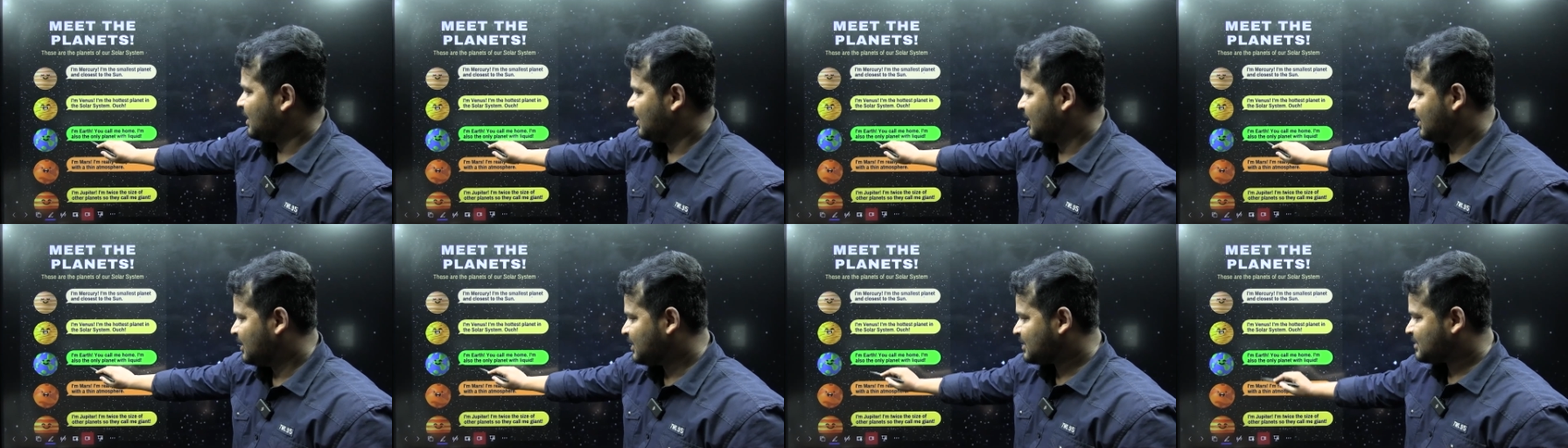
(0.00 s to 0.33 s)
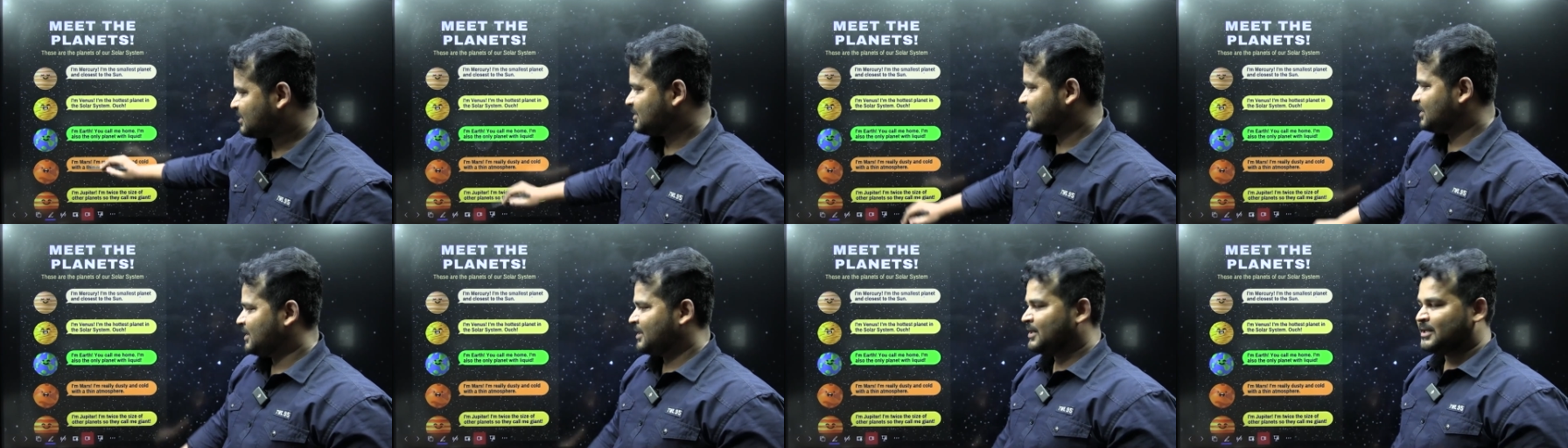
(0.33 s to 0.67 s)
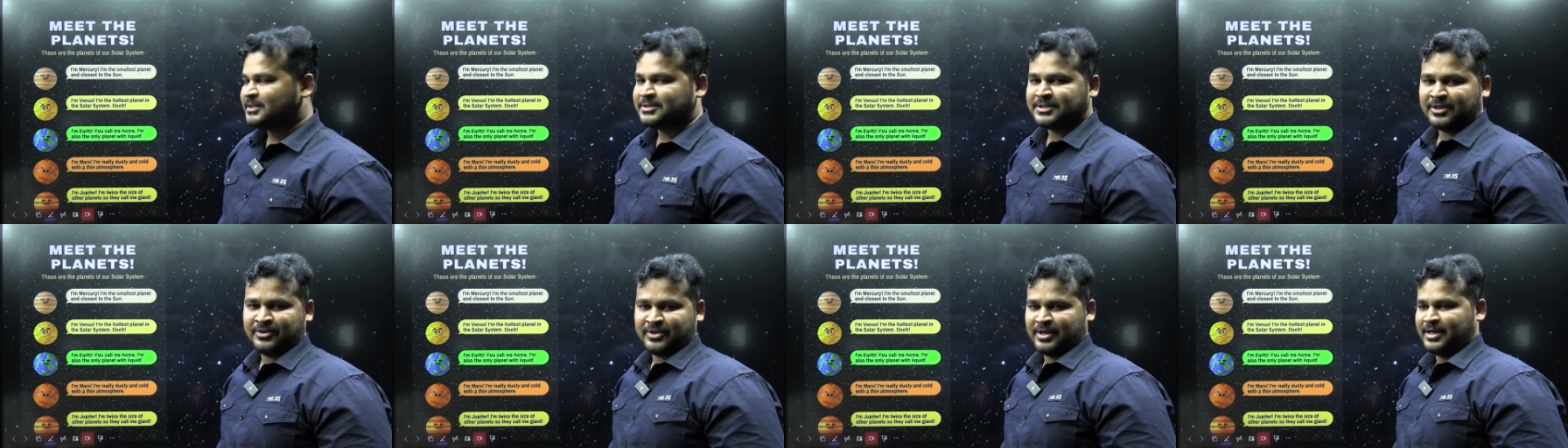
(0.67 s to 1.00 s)
Earth, it
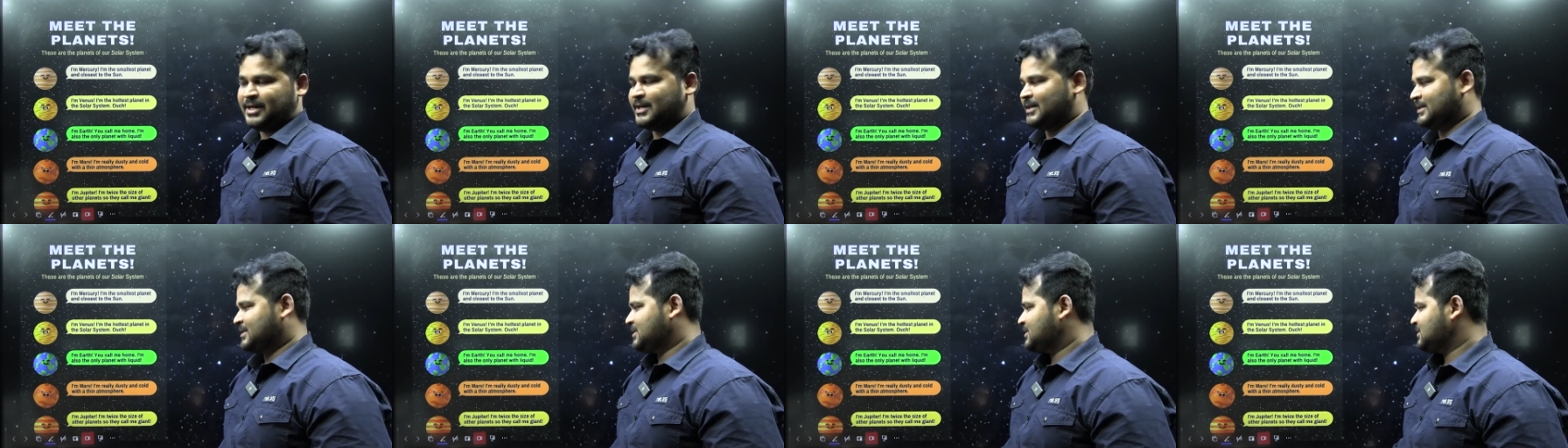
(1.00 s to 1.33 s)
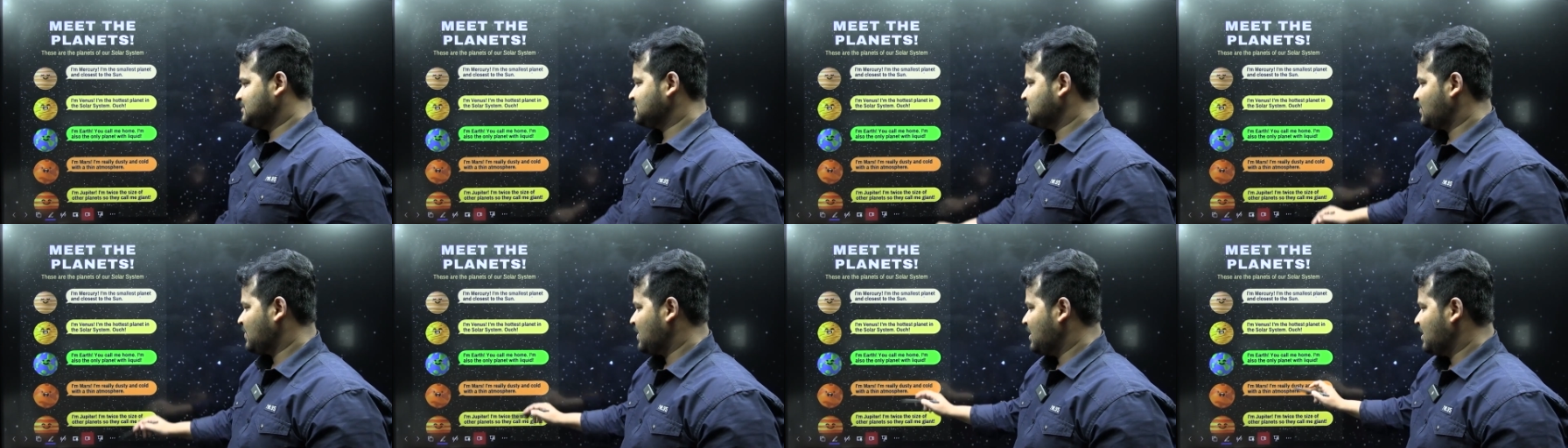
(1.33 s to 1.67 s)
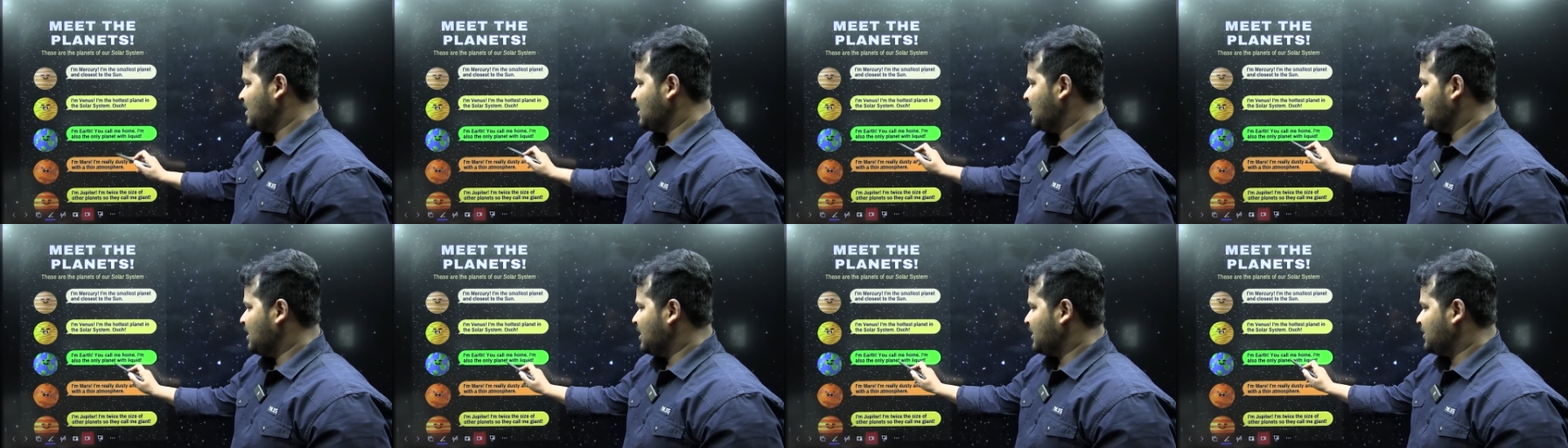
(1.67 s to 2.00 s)
is our Earth.
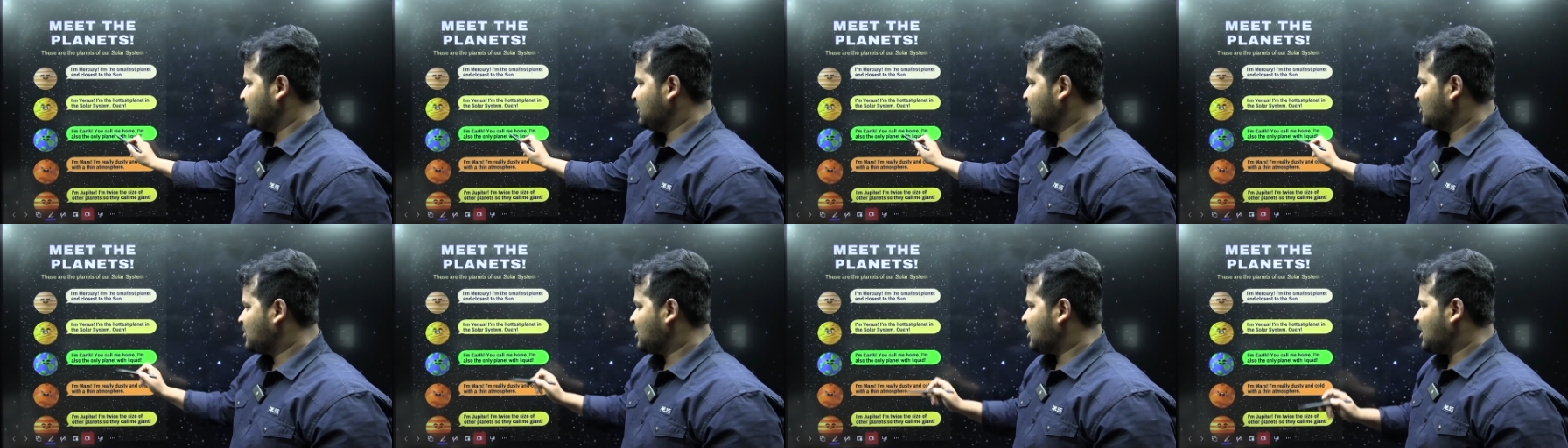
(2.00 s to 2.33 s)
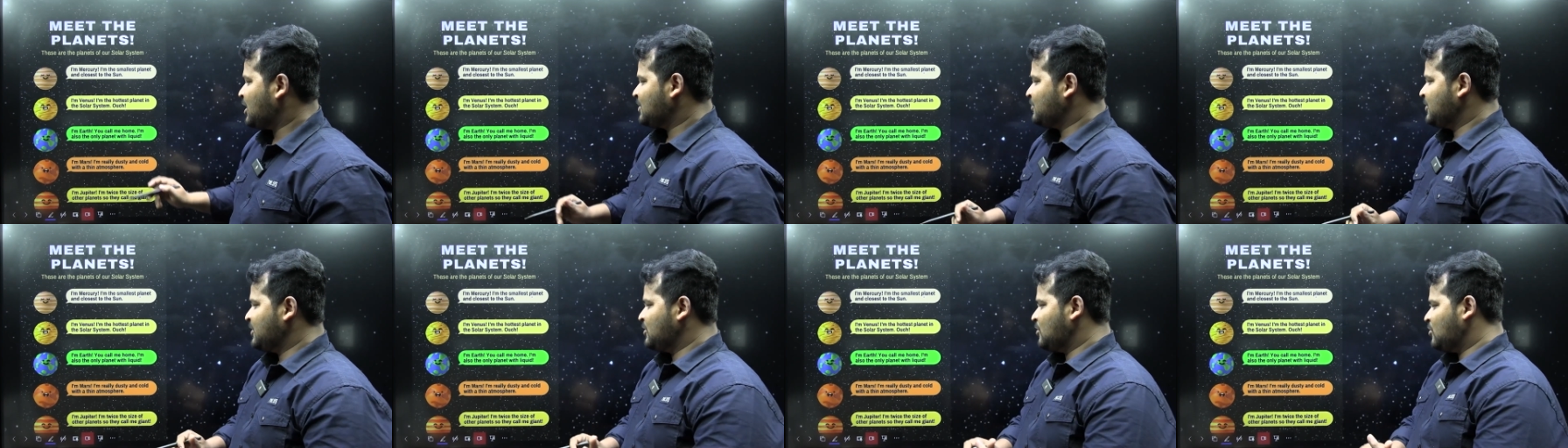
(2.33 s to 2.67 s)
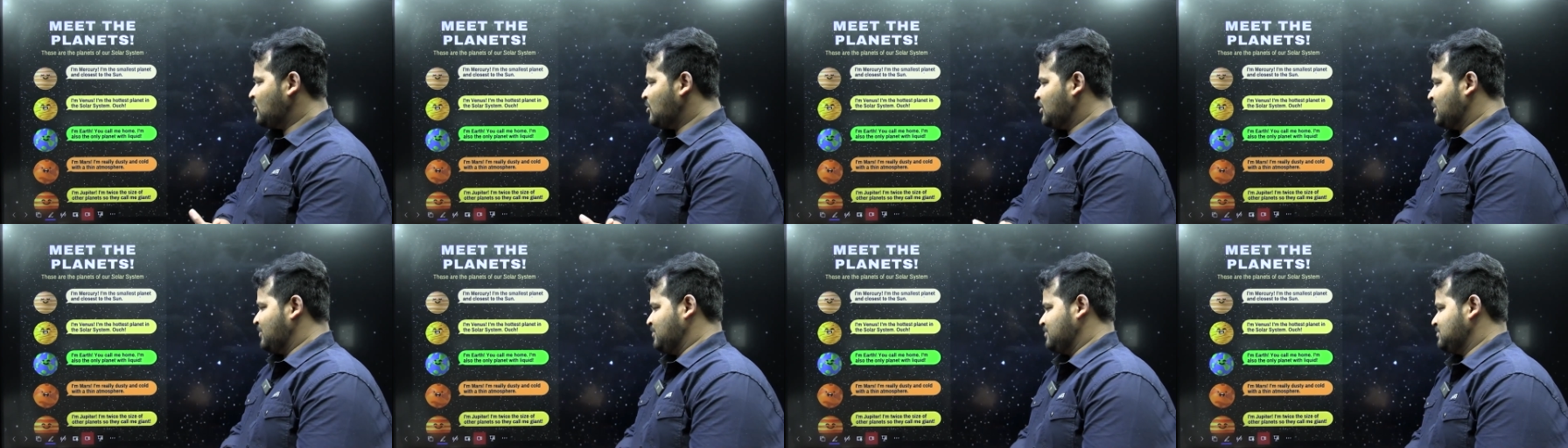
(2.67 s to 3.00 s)
You call me
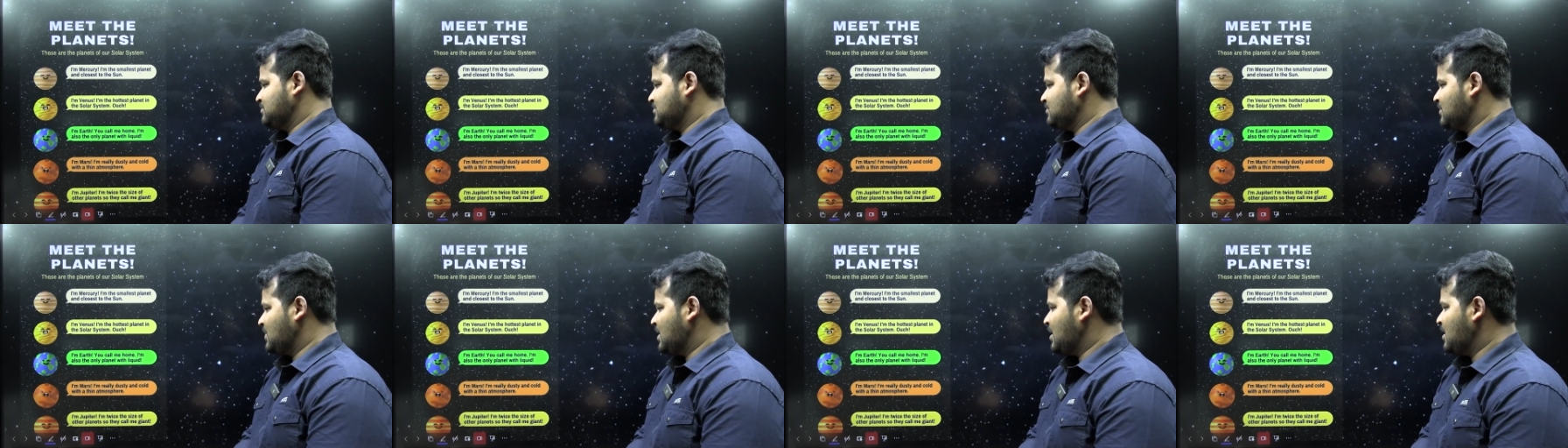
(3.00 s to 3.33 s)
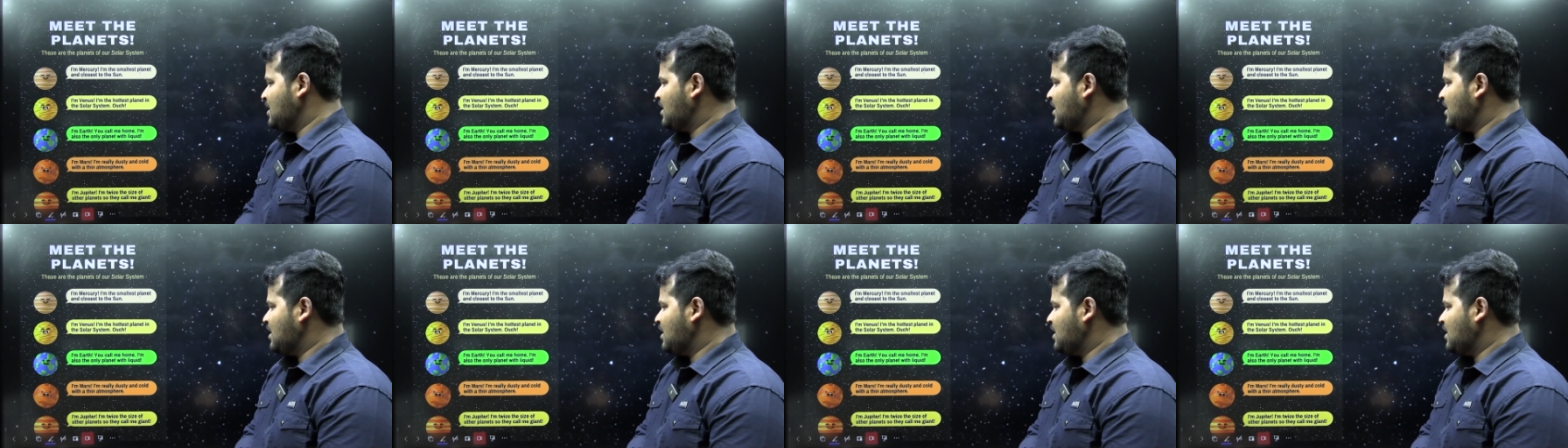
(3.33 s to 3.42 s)
home.